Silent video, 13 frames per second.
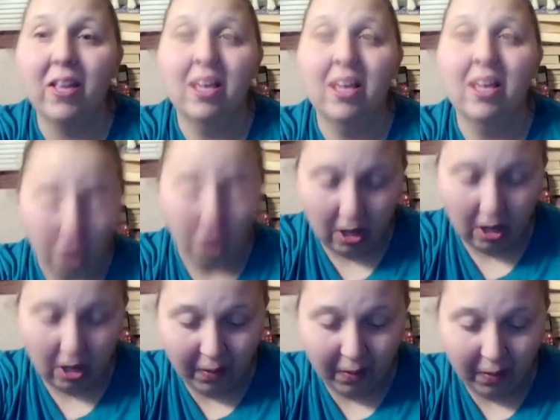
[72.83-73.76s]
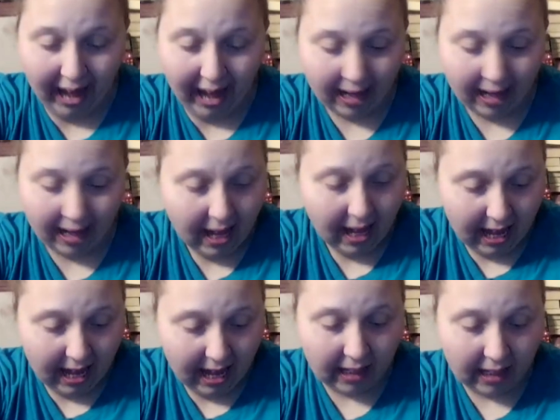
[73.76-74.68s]
starts back.
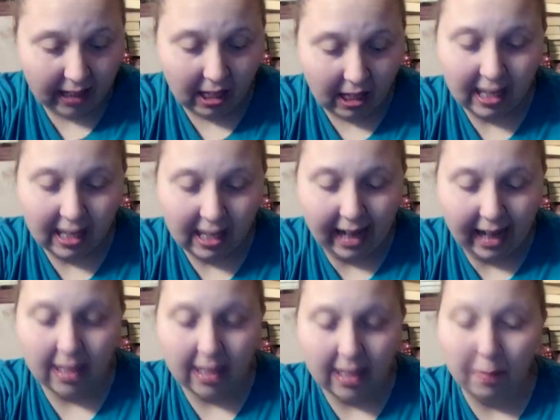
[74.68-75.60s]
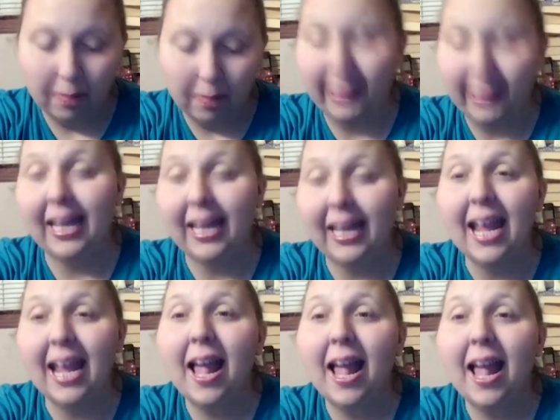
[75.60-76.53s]
He closed like a complete
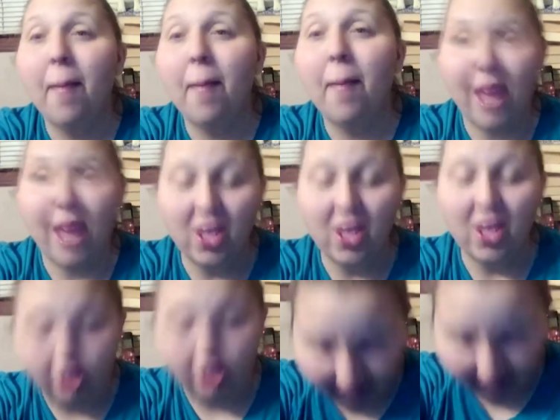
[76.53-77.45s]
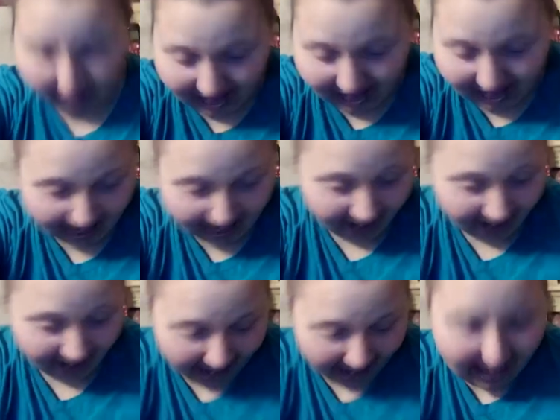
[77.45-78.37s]
banshee, you guys, all
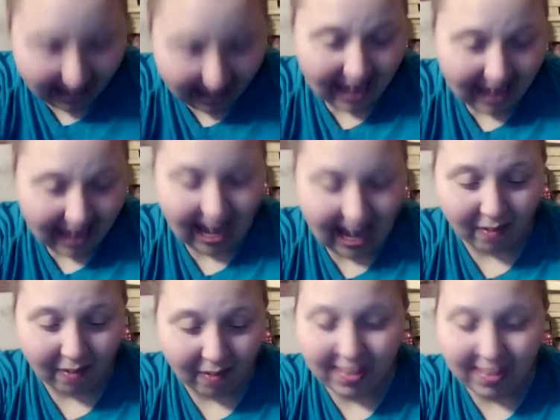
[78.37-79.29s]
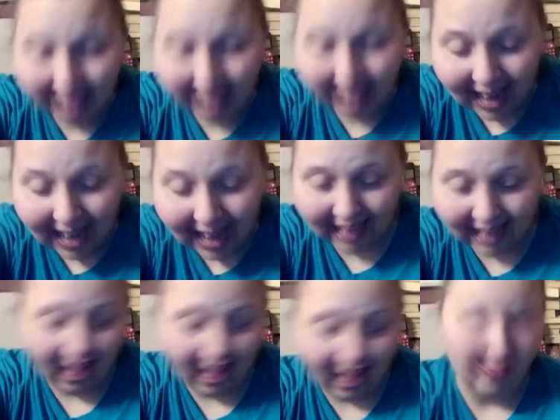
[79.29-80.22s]
right? He came from 10 and
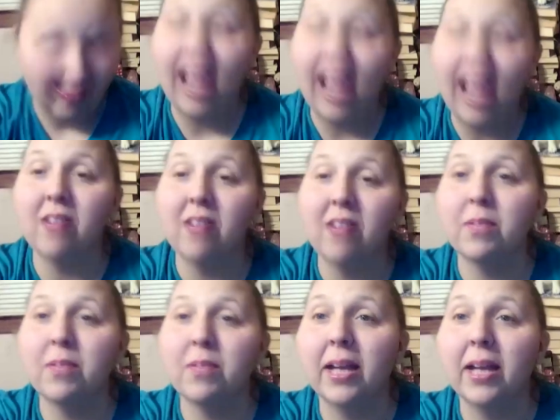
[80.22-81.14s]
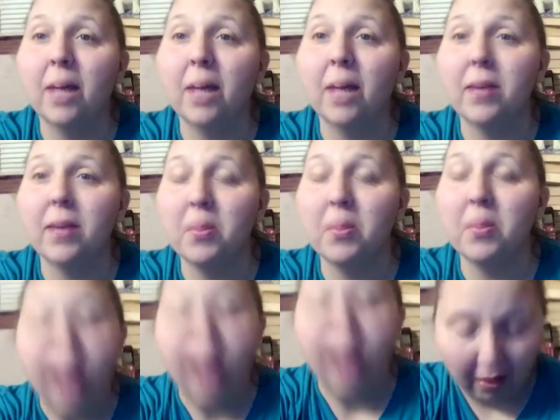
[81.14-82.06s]
11 down to pick up another
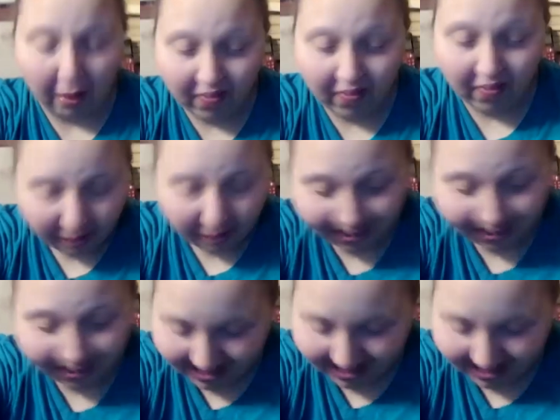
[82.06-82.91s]
pair of victories,